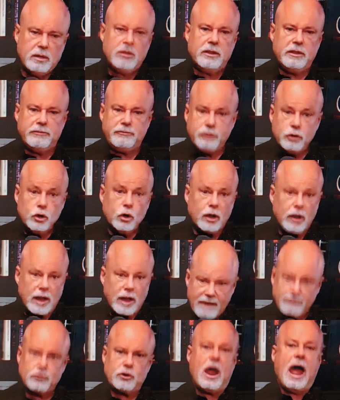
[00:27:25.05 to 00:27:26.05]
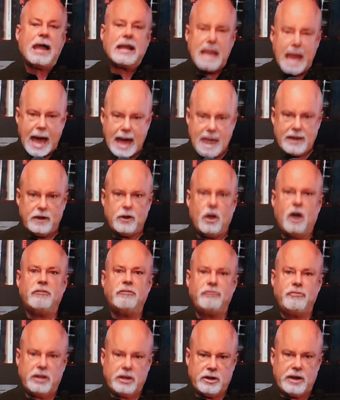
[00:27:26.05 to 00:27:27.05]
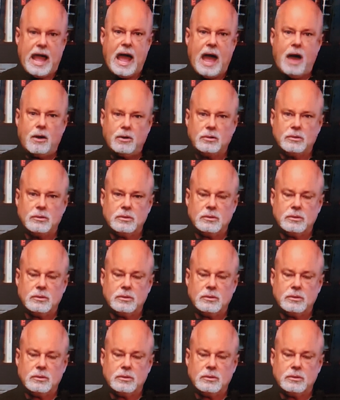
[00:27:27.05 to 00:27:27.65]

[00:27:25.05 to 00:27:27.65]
The fuel, after I got it all figured out,